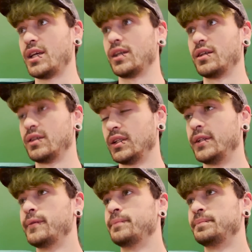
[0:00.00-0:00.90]
Um,
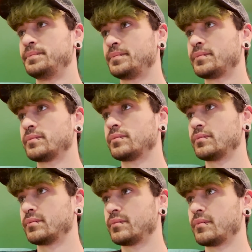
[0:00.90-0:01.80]
Long-term
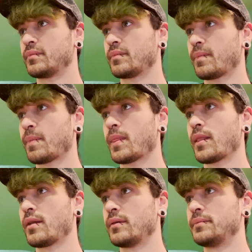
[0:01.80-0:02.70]
plan will maybe
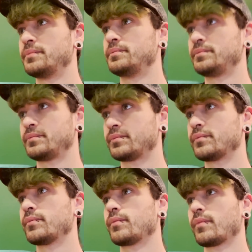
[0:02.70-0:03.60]
add
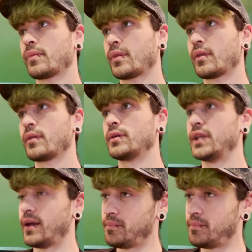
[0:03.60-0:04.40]
another shop. Yeah.